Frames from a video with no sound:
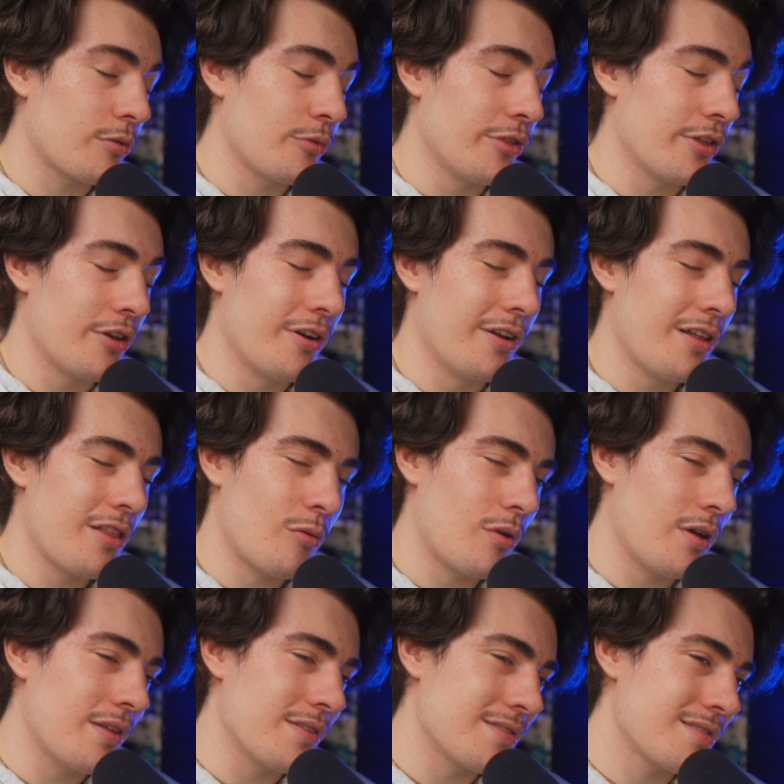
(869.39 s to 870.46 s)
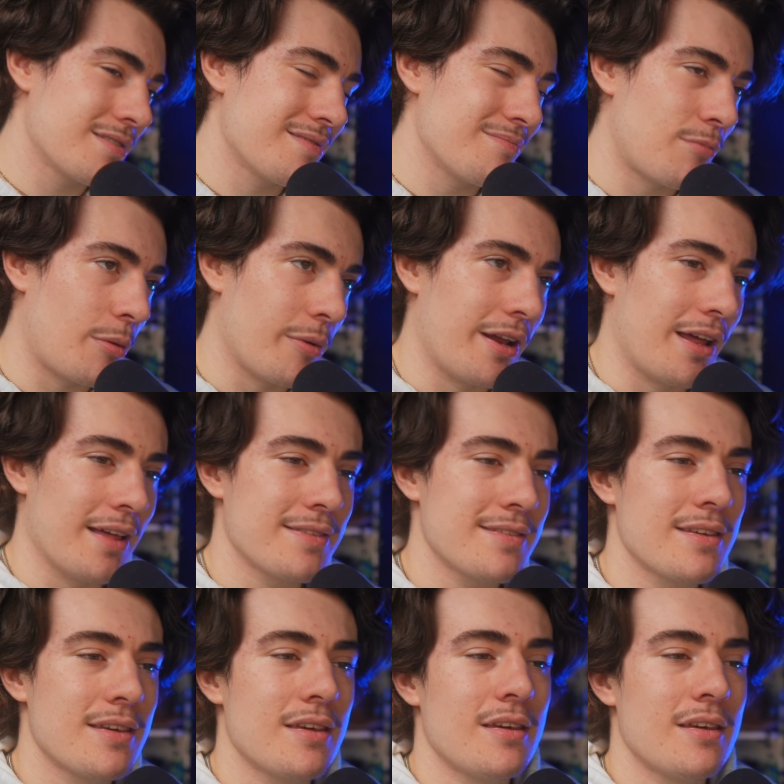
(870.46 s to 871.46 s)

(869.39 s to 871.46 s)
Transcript: really good. Otherwise, probably not.